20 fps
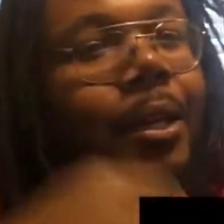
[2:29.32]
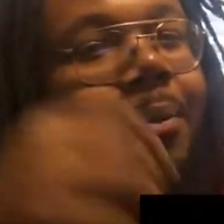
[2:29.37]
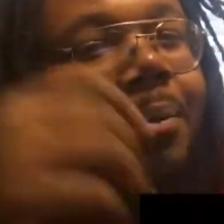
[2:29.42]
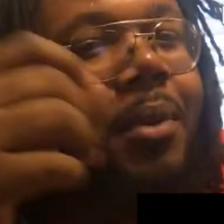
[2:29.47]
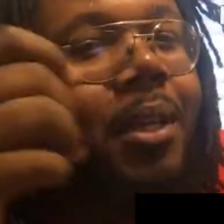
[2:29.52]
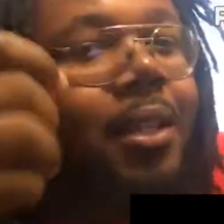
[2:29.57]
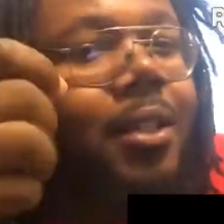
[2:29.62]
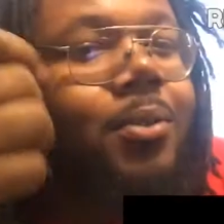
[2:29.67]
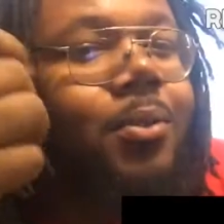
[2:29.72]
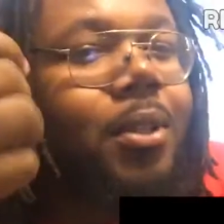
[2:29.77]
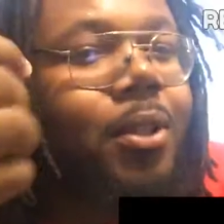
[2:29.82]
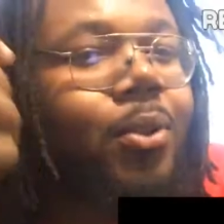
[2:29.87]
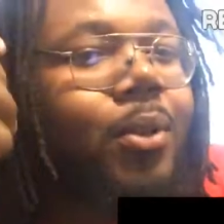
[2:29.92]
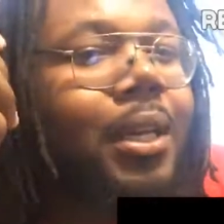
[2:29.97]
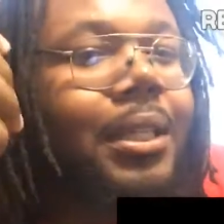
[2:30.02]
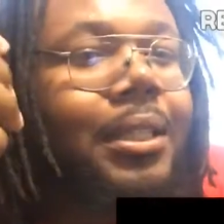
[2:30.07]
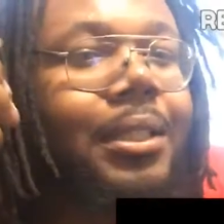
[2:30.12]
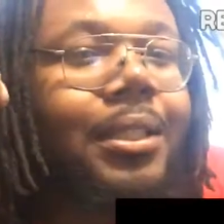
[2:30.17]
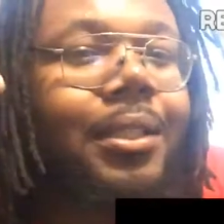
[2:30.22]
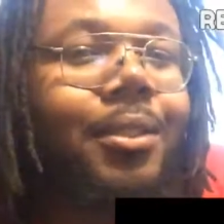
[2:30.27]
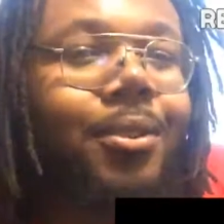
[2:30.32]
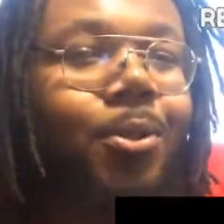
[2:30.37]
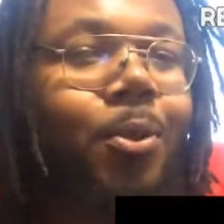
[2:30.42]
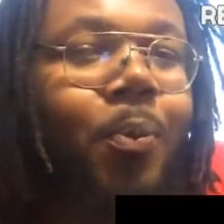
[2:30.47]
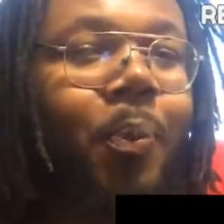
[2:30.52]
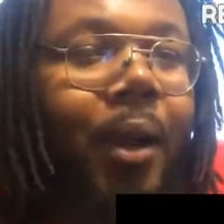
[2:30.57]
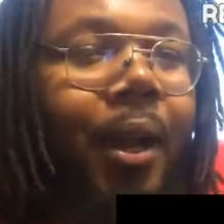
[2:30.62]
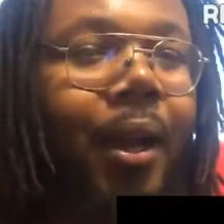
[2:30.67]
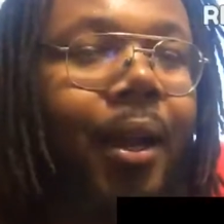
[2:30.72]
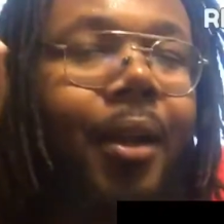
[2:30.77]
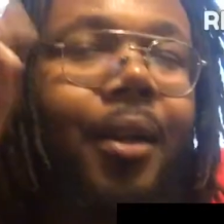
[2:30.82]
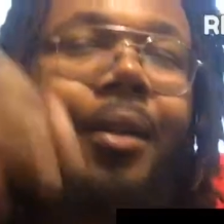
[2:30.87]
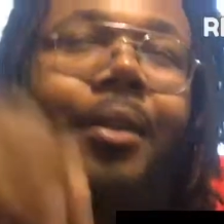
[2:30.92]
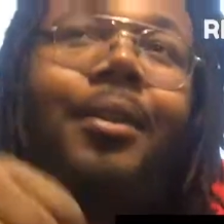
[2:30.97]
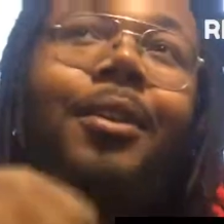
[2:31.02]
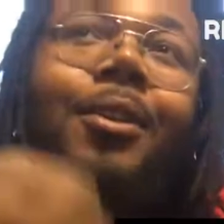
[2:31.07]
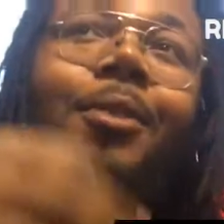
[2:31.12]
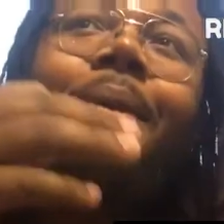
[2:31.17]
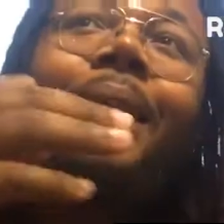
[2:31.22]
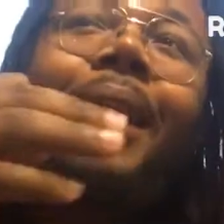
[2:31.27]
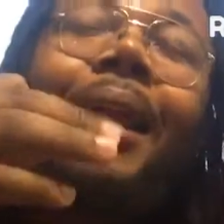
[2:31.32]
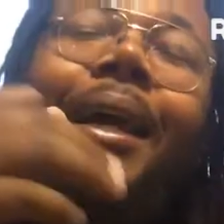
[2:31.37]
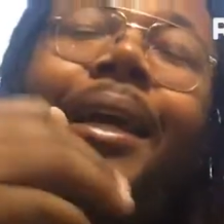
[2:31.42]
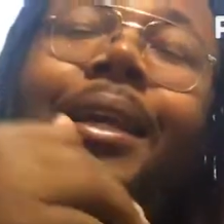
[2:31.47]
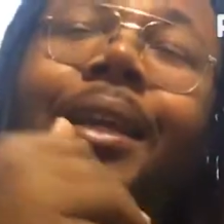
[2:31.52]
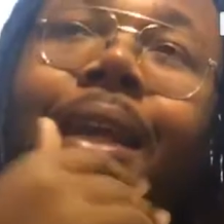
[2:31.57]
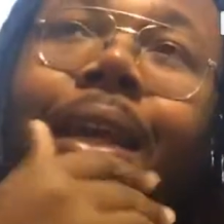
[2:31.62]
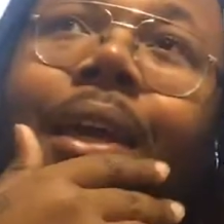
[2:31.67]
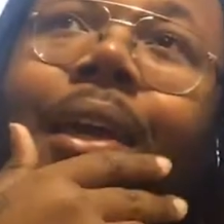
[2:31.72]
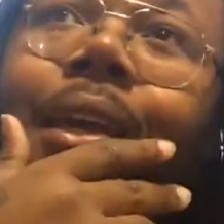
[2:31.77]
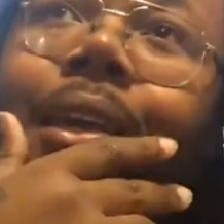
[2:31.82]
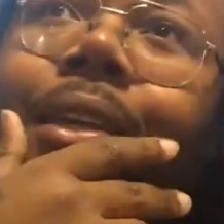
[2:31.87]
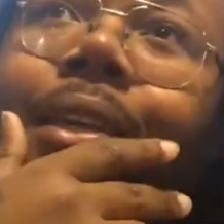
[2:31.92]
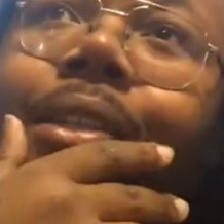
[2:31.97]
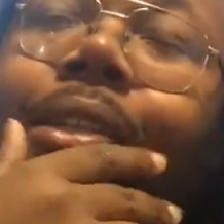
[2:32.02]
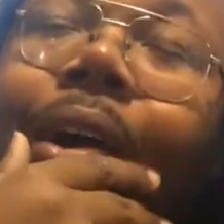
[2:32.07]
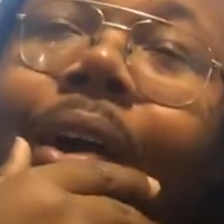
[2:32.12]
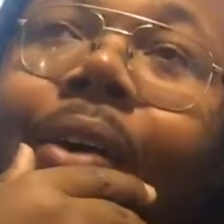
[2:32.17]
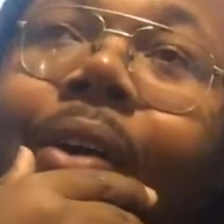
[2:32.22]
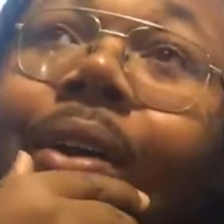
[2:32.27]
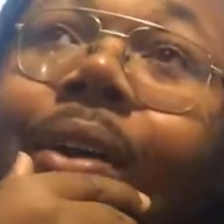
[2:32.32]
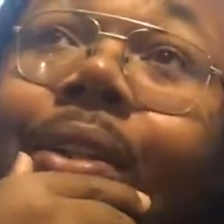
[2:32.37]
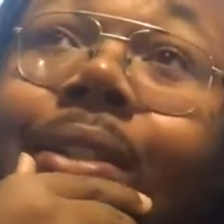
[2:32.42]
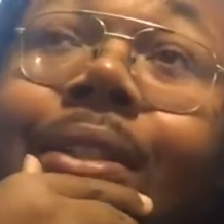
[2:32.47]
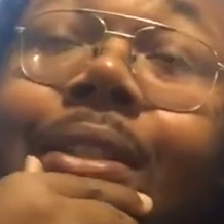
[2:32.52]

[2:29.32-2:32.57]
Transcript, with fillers: Because when you listen to Tupac, you be like, yeah, he talking,